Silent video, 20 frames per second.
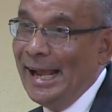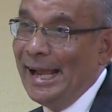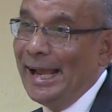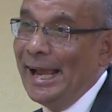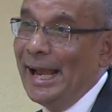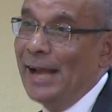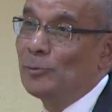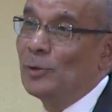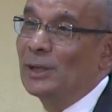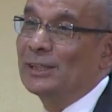
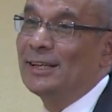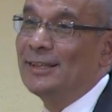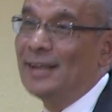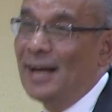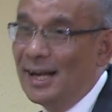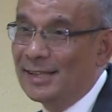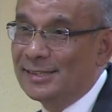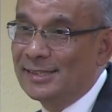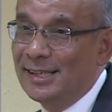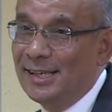and what the
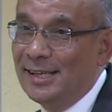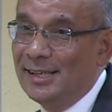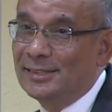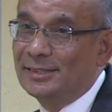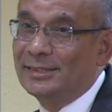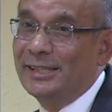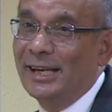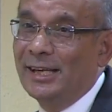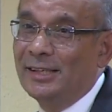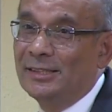
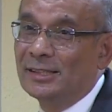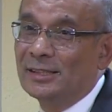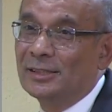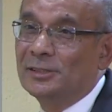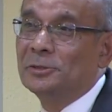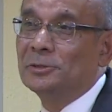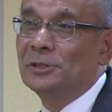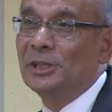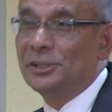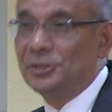Nazis did
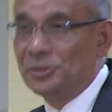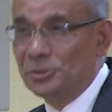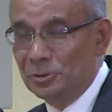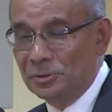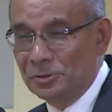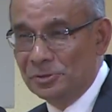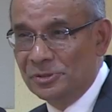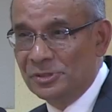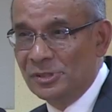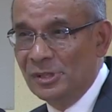to the
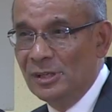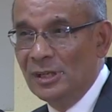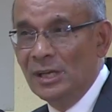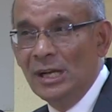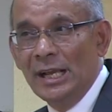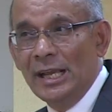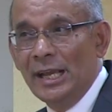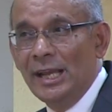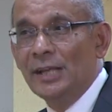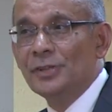Jews
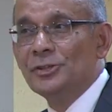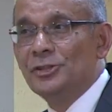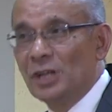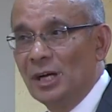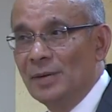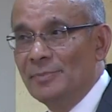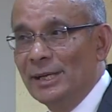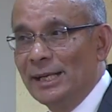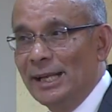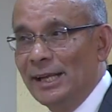in
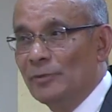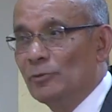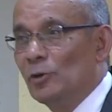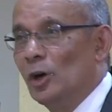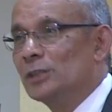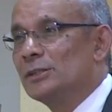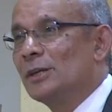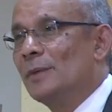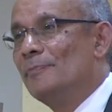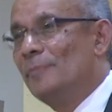Germany
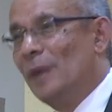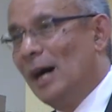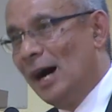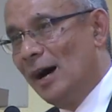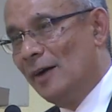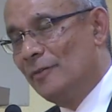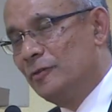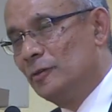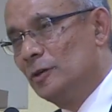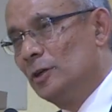was a
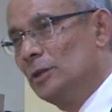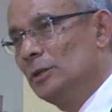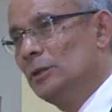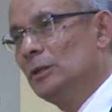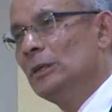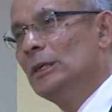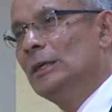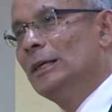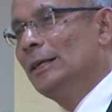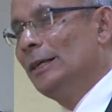
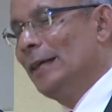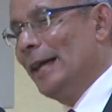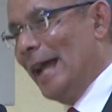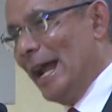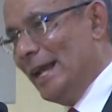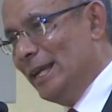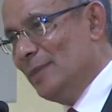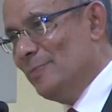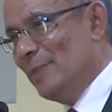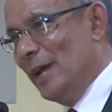powerful
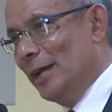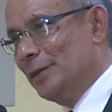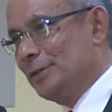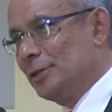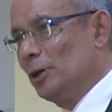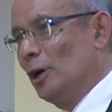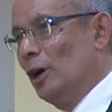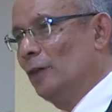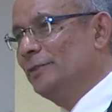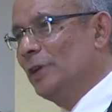
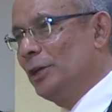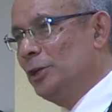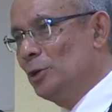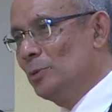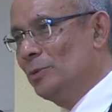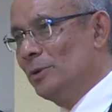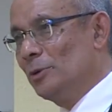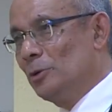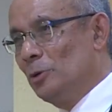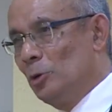animator of the
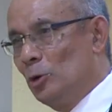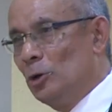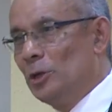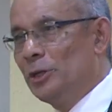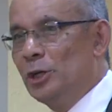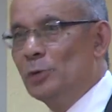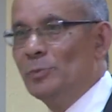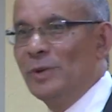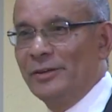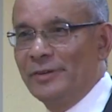whole
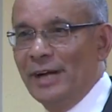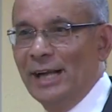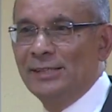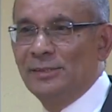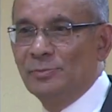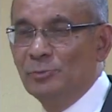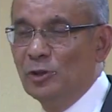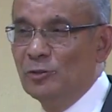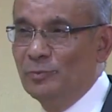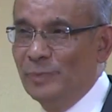human
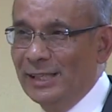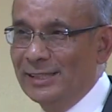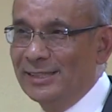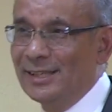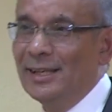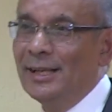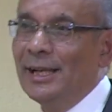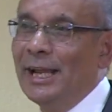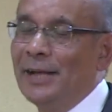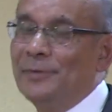rights movement.
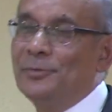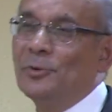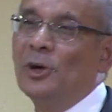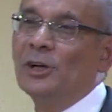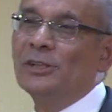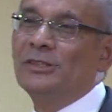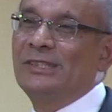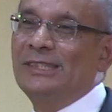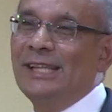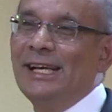It
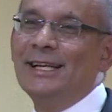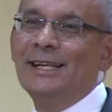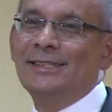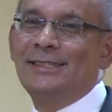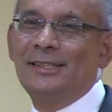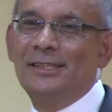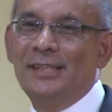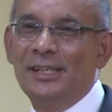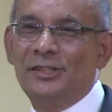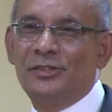was seen as
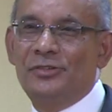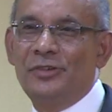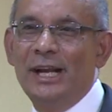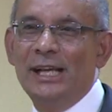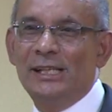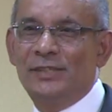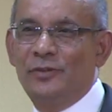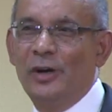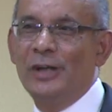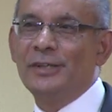a
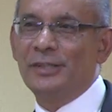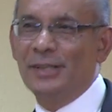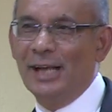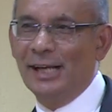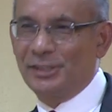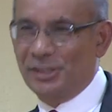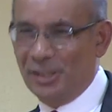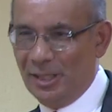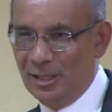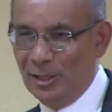disgrace for
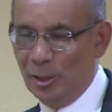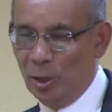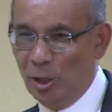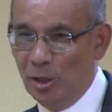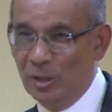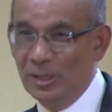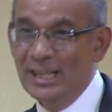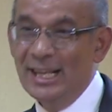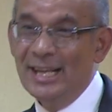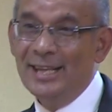international
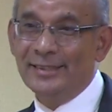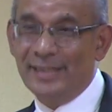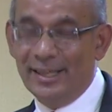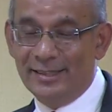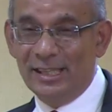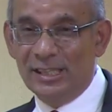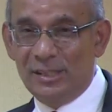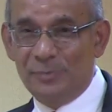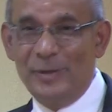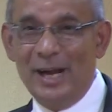law that
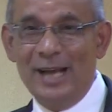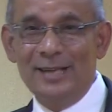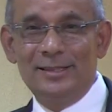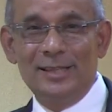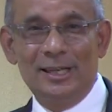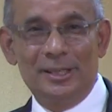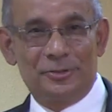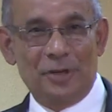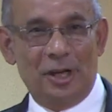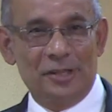despite
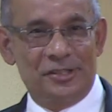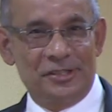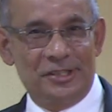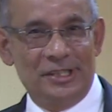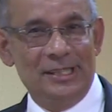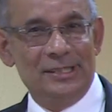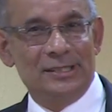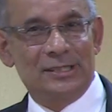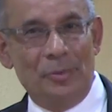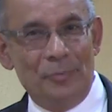the
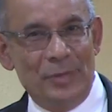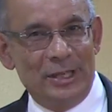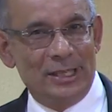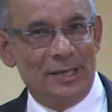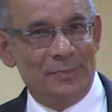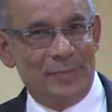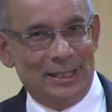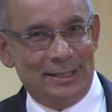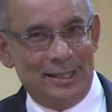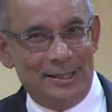atrocities
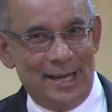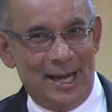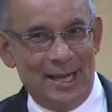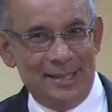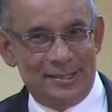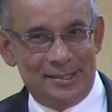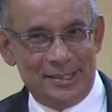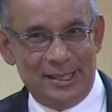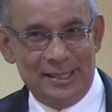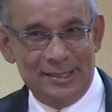committed by the
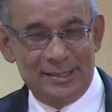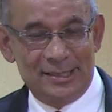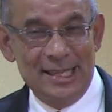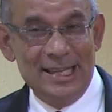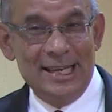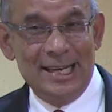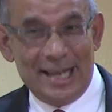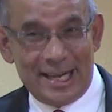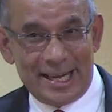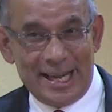Nazis
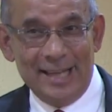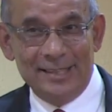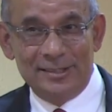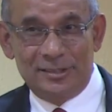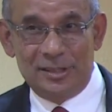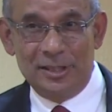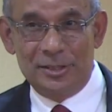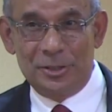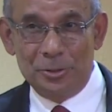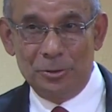
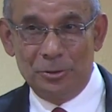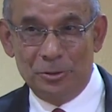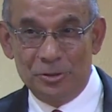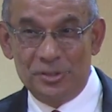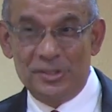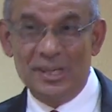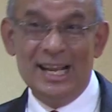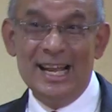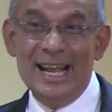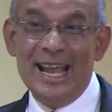against the
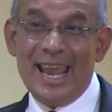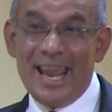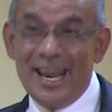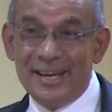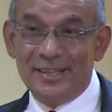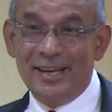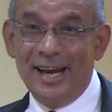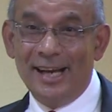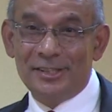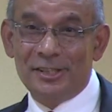Jews,
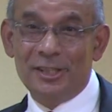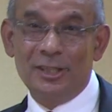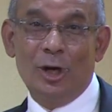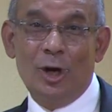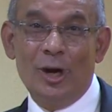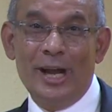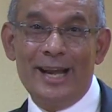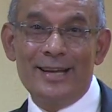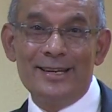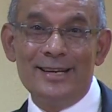international
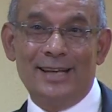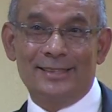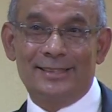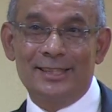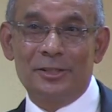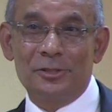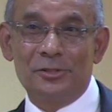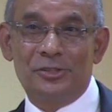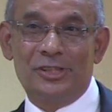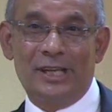law had
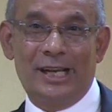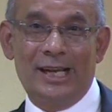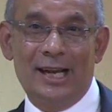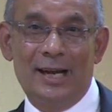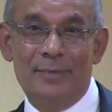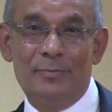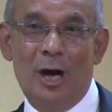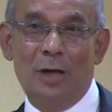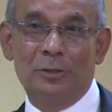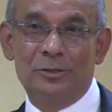nothing to say
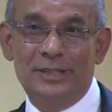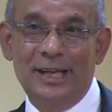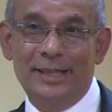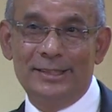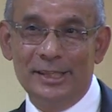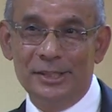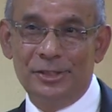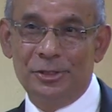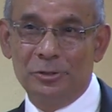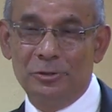about that
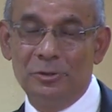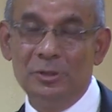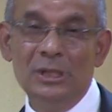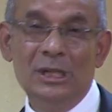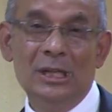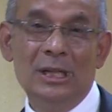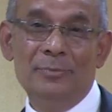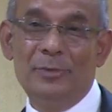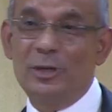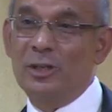issue.
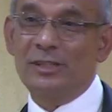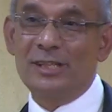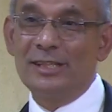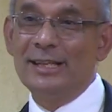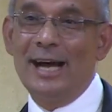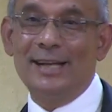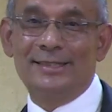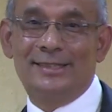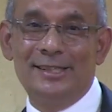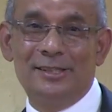Because the
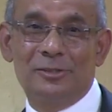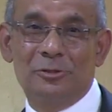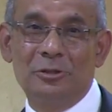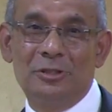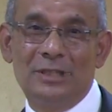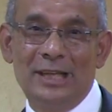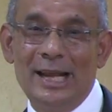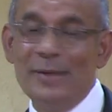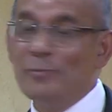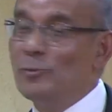Nazis
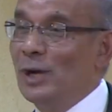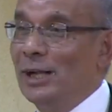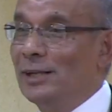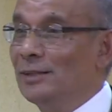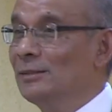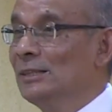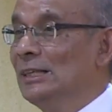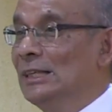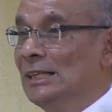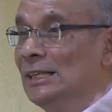could claim,
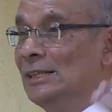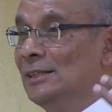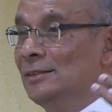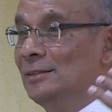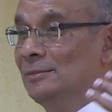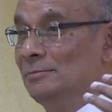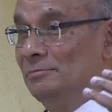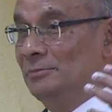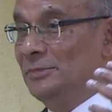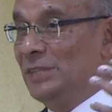well,
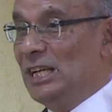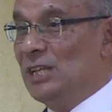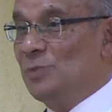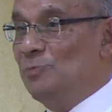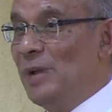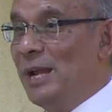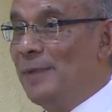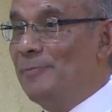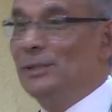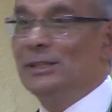these
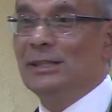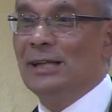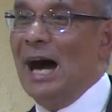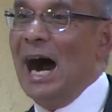people